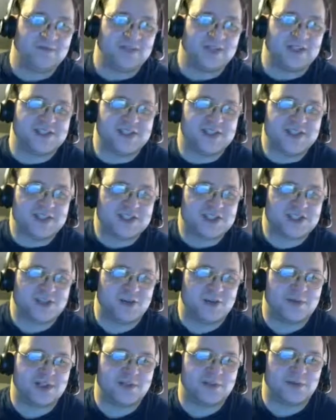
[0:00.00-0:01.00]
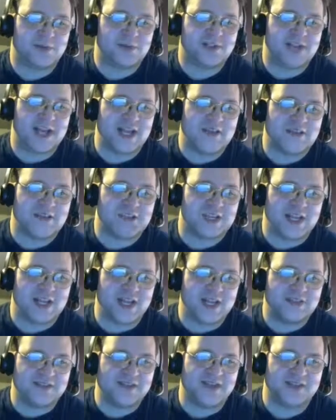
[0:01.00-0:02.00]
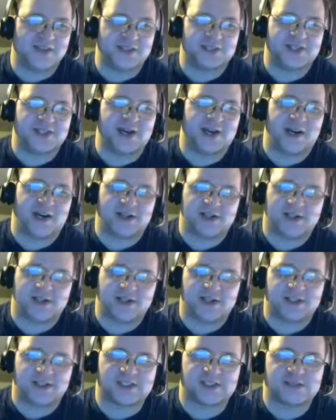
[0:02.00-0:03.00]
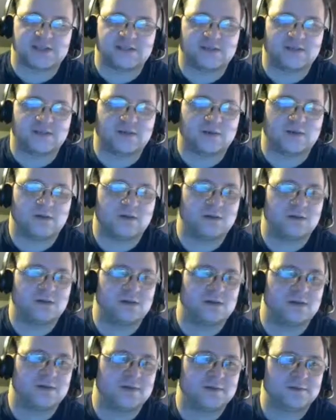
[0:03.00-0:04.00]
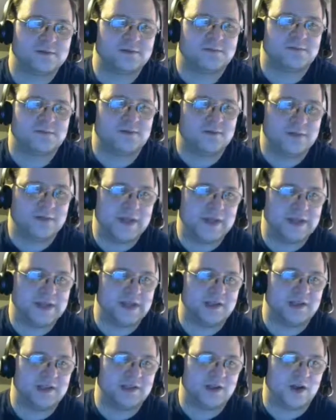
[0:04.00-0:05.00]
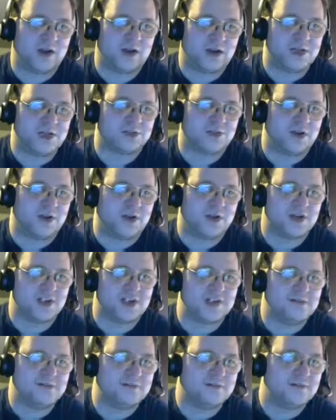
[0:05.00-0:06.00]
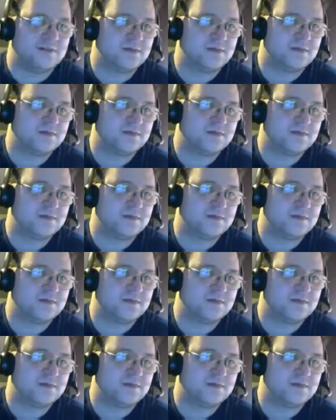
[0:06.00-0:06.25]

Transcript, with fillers: Because he does so much more damage than any of the other characters. By like a large margin.